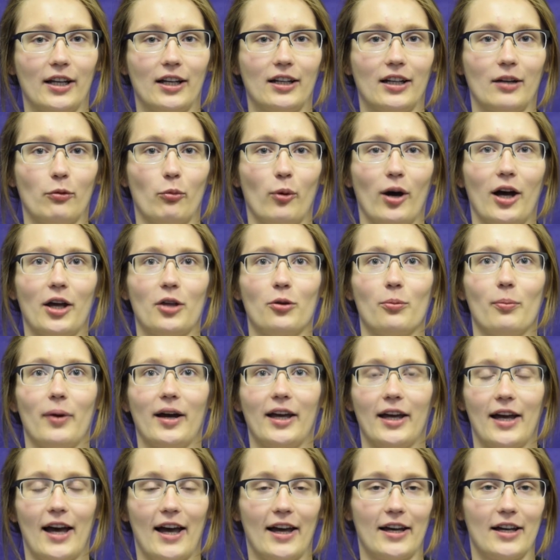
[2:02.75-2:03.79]
and then why you
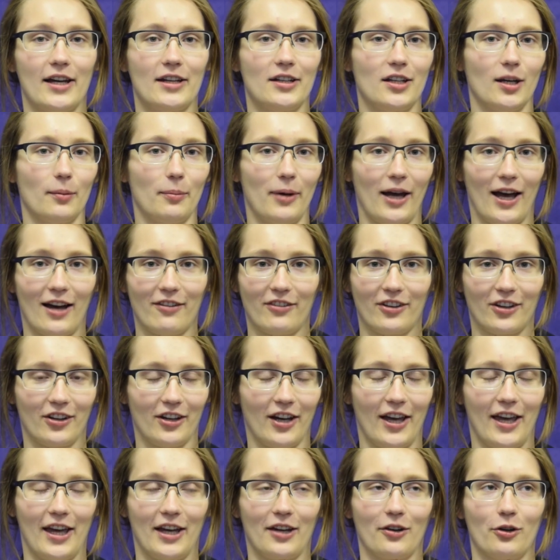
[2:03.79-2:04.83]
might end up having a
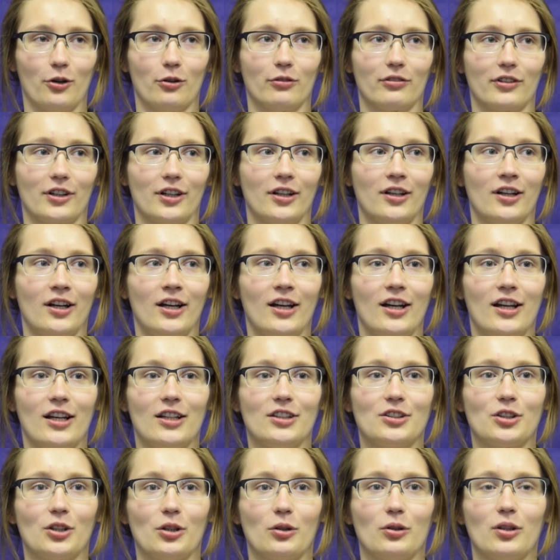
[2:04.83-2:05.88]
hangover.
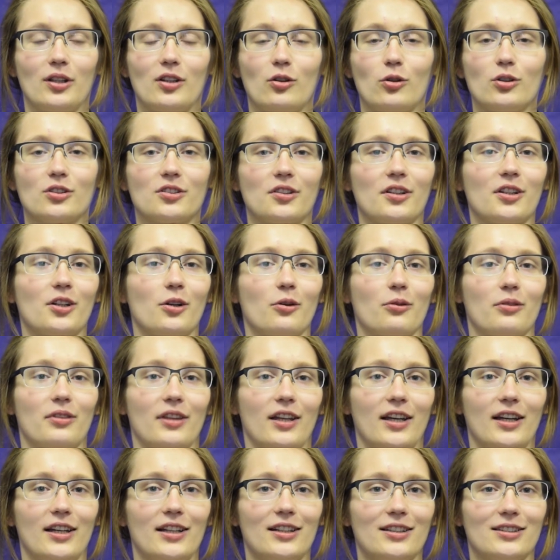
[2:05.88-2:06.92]
So those little
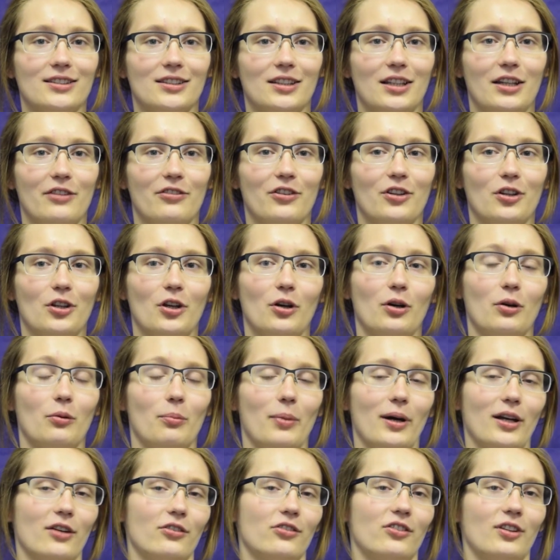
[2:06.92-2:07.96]
things, even though
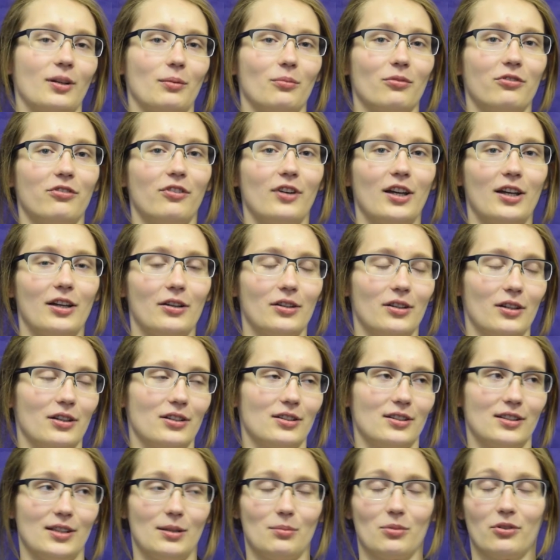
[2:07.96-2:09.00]
it
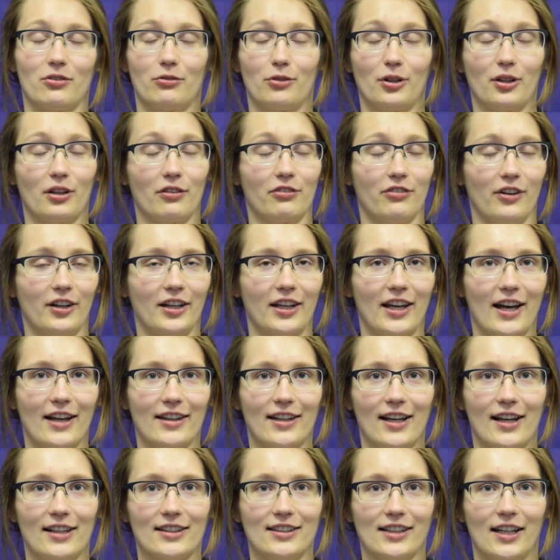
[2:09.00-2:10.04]
seemed really funny at
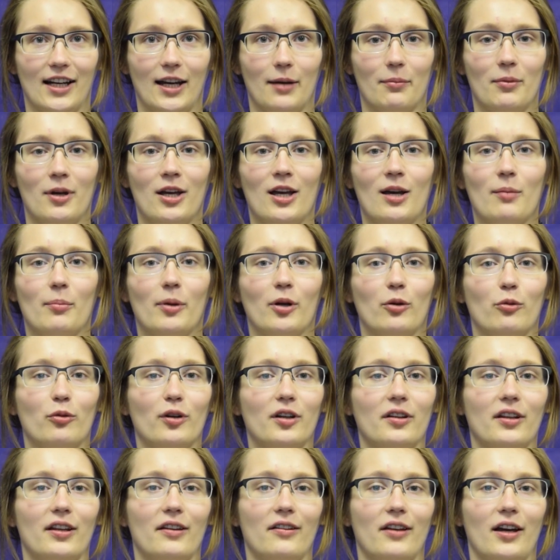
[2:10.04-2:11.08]
that time, but it
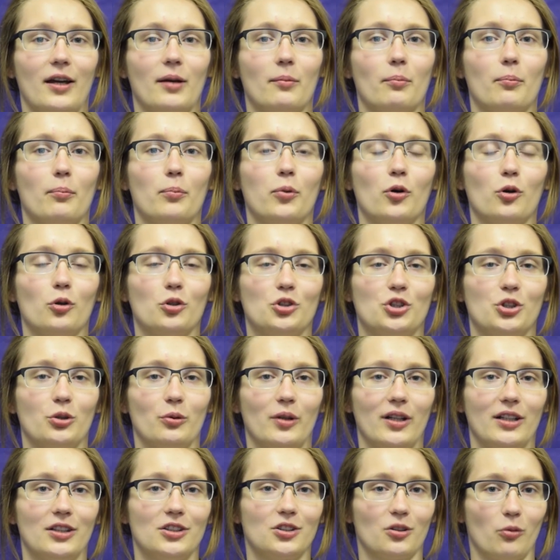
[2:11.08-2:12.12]
really pulled you
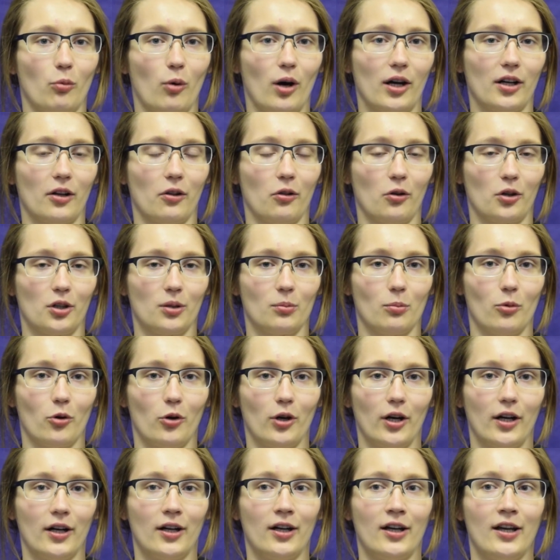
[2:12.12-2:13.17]
in to want to learn
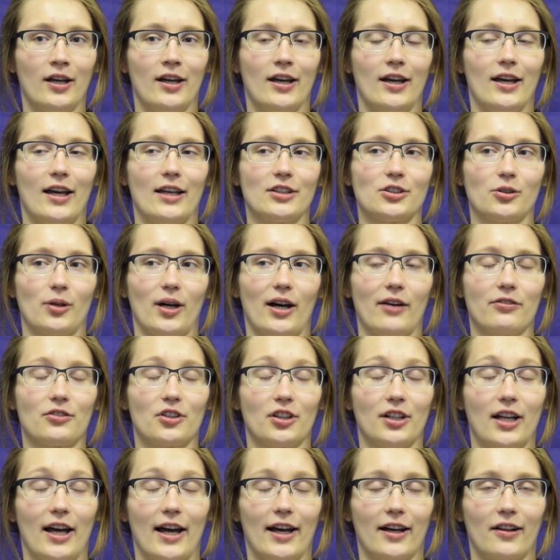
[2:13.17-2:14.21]
more. So
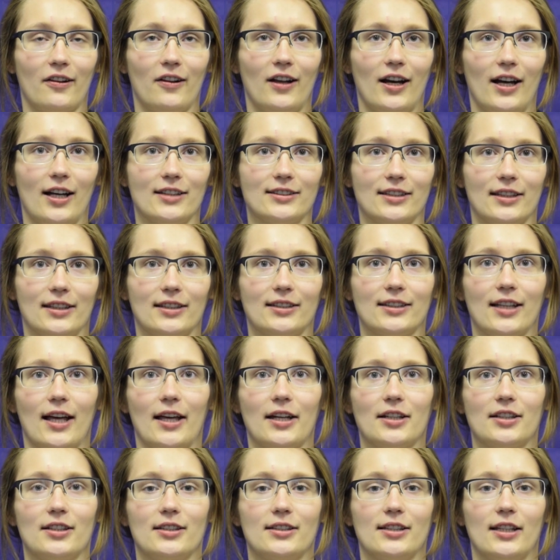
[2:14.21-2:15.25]
after that class, I
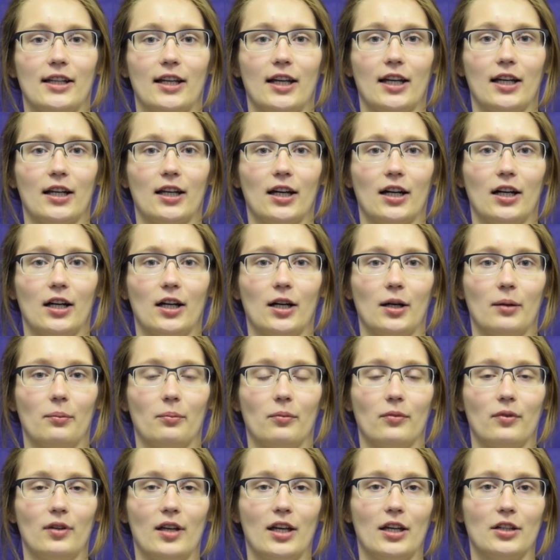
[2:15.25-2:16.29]
decided to take
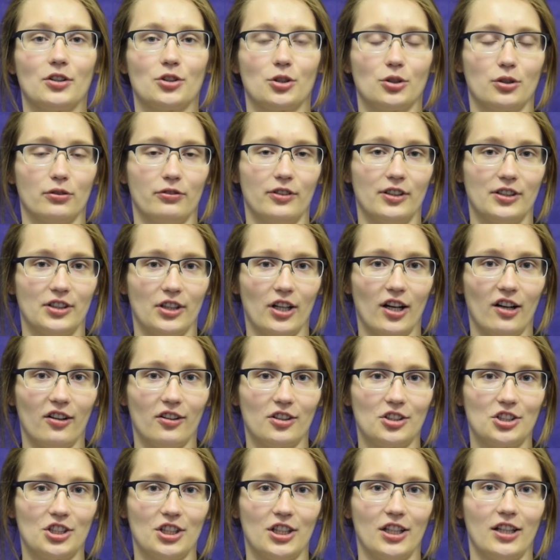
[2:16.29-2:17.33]
Intro to
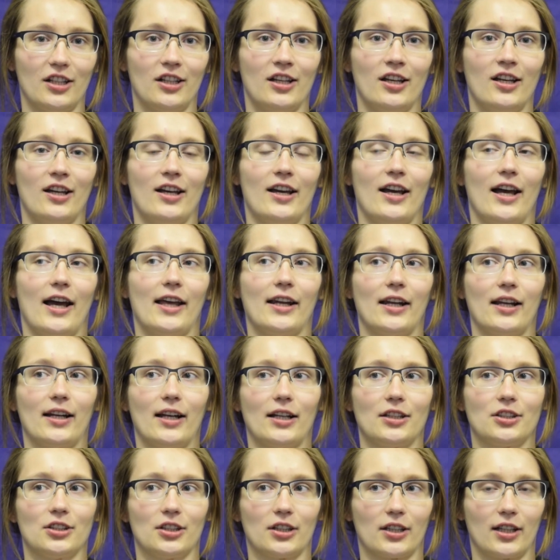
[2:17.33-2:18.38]
Physiology, and then
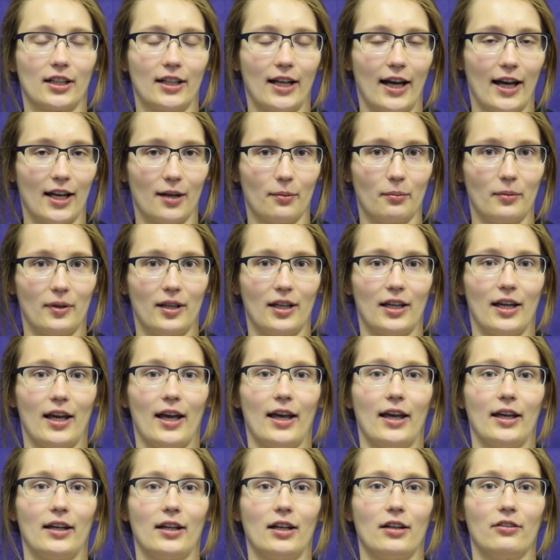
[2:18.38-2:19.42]
I took Anatomy
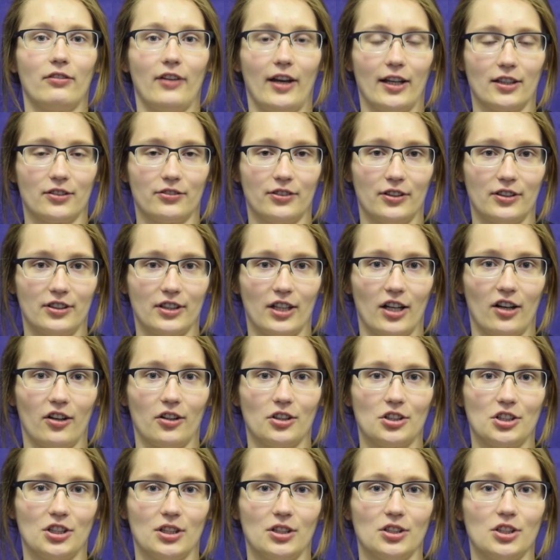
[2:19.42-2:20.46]
and Advanced
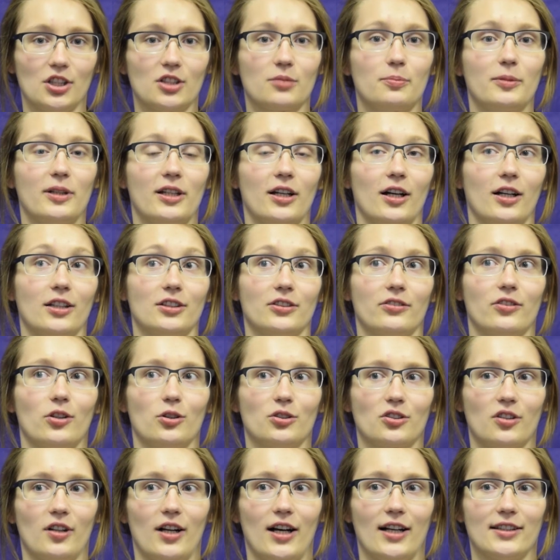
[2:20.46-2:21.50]
Physiology just because of
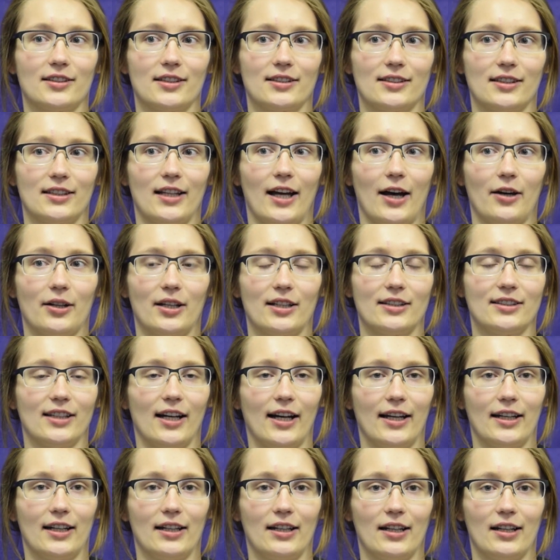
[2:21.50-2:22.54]
those classes and how they
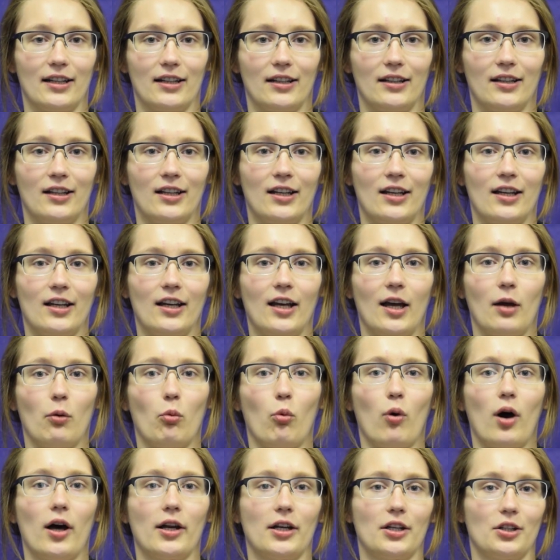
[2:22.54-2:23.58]
tied it in
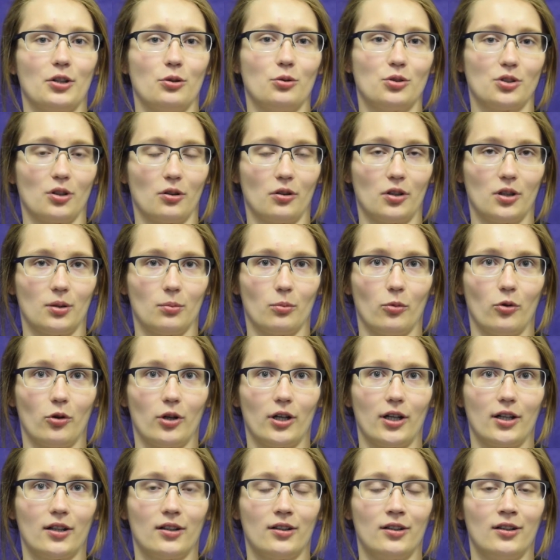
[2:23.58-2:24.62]
and wanted you to learn more.